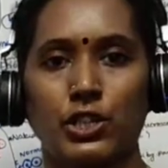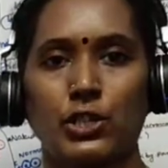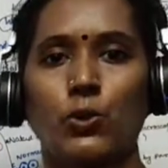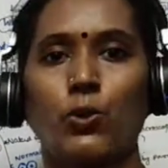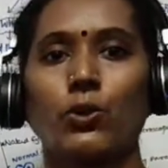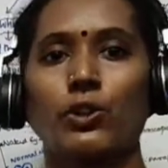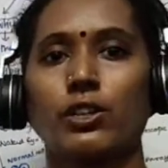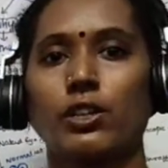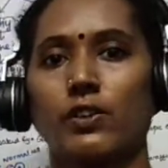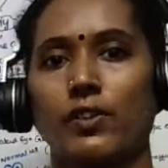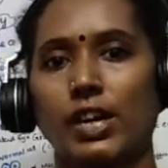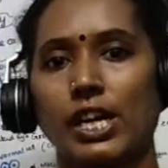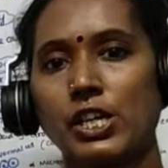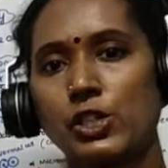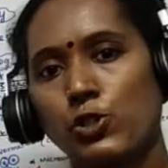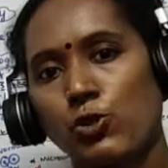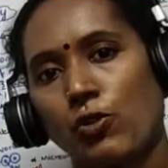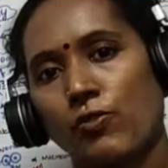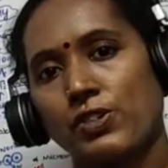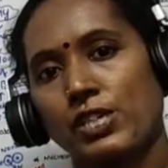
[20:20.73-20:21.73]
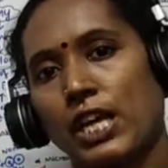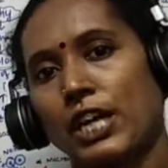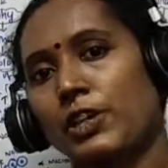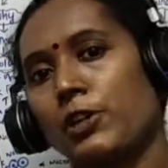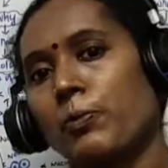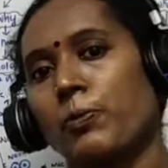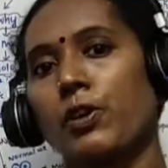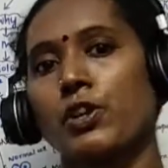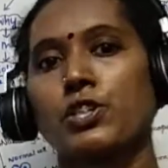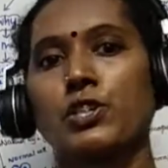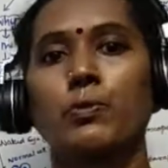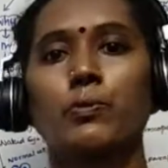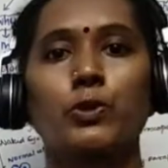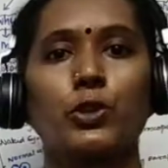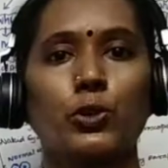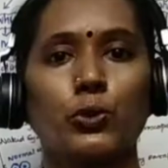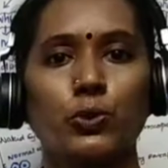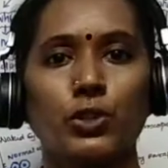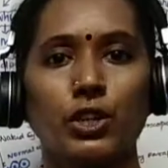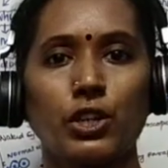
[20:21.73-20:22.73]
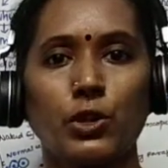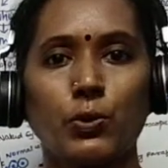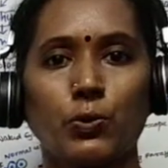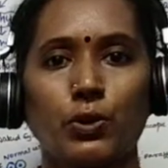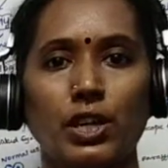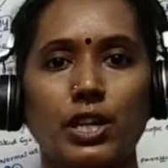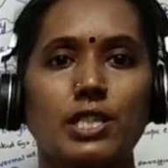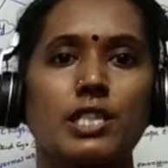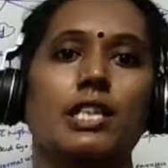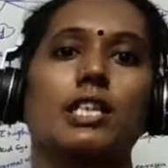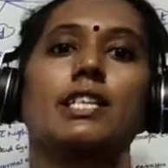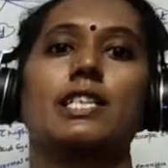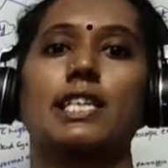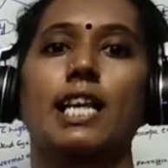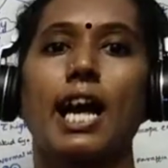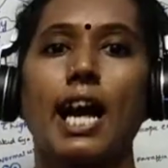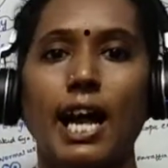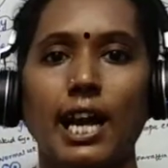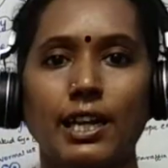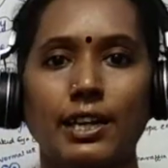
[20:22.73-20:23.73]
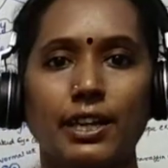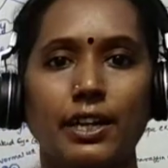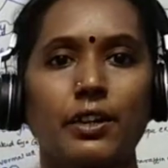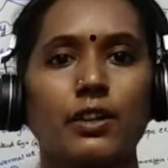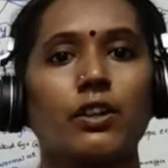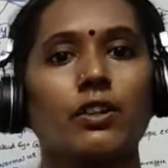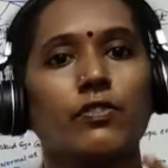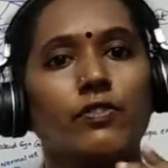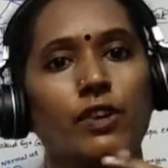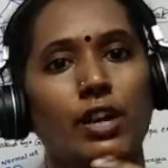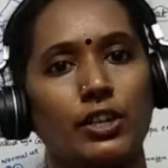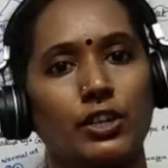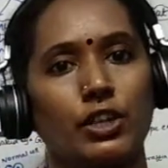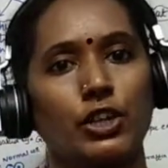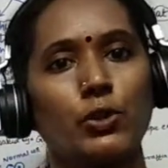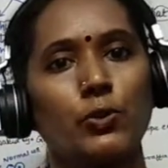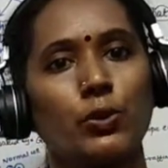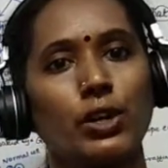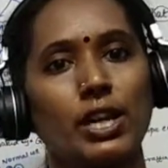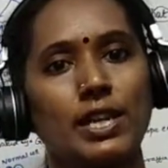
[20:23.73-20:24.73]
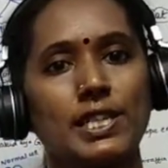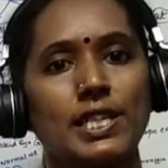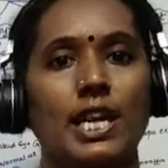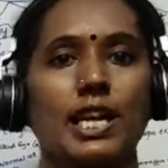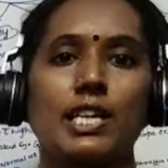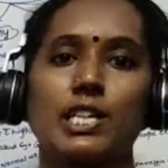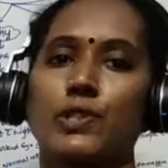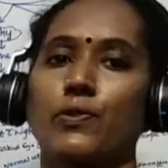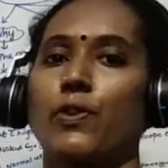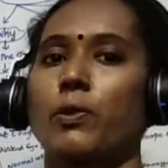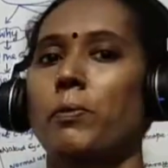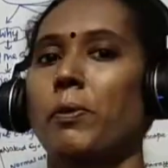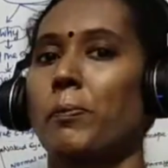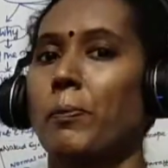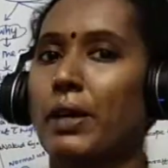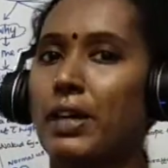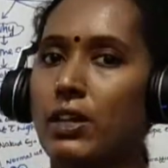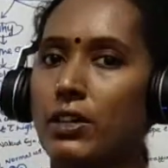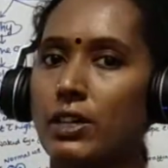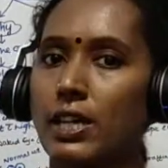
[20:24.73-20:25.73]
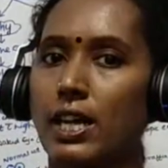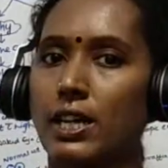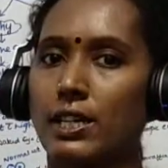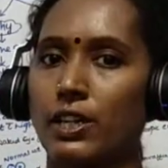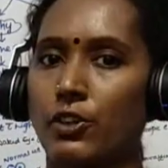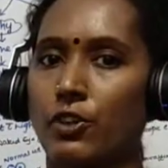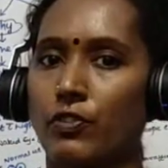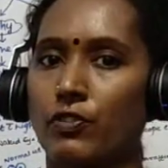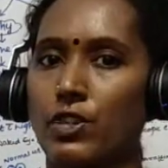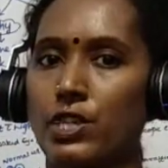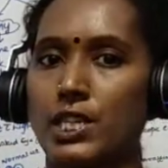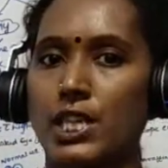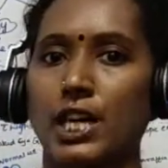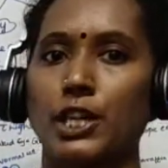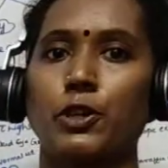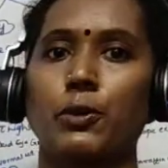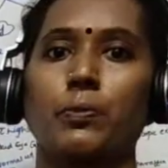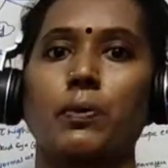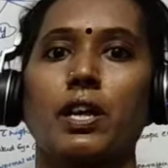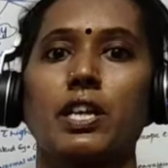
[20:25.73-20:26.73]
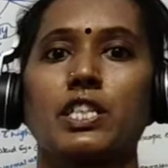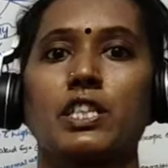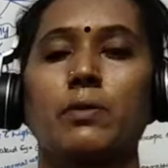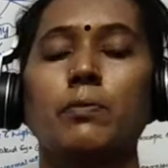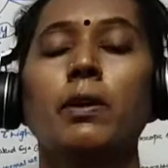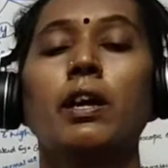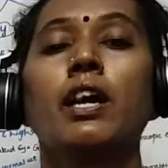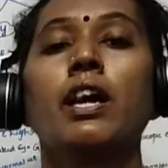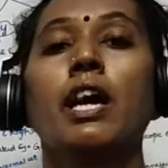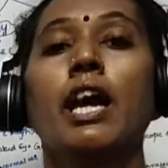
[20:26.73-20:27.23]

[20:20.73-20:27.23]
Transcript: So the ratio of cytoplasm to the nucleus is altered, where the nucleus size will be bigger than that of the cytoplasm,